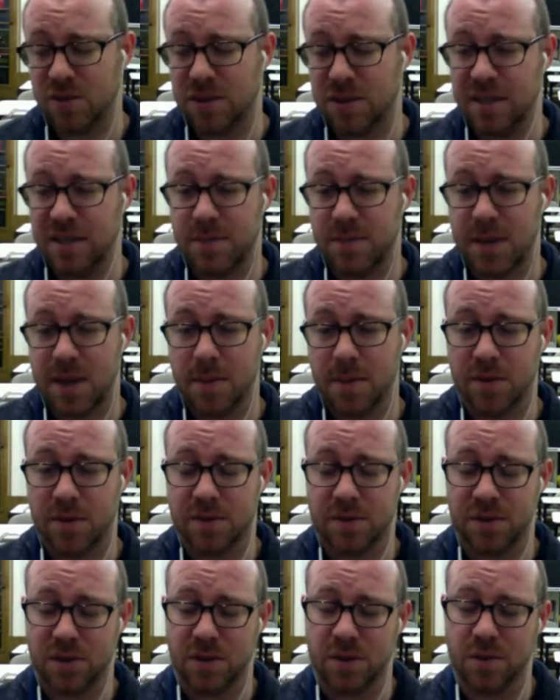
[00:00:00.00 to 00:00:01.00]
to be able
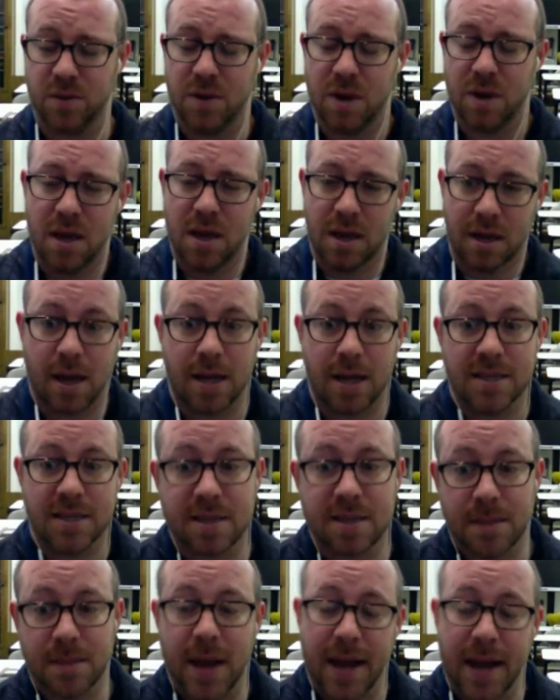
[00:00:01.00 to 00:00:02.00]
to
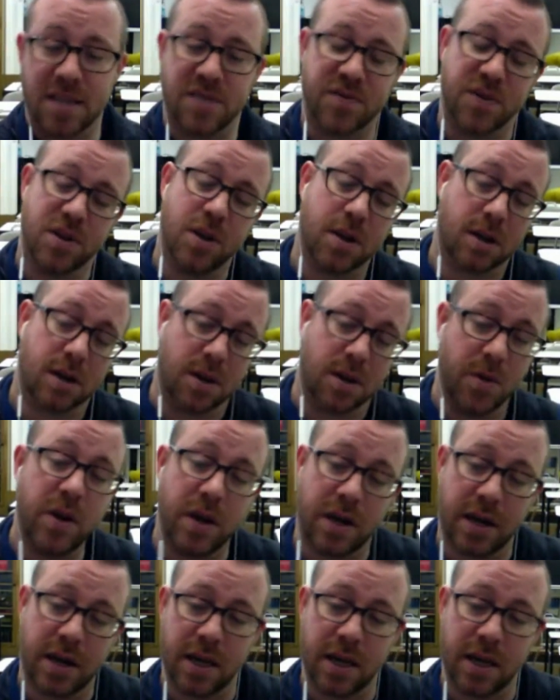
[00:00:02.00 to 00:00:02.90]
customize for your community.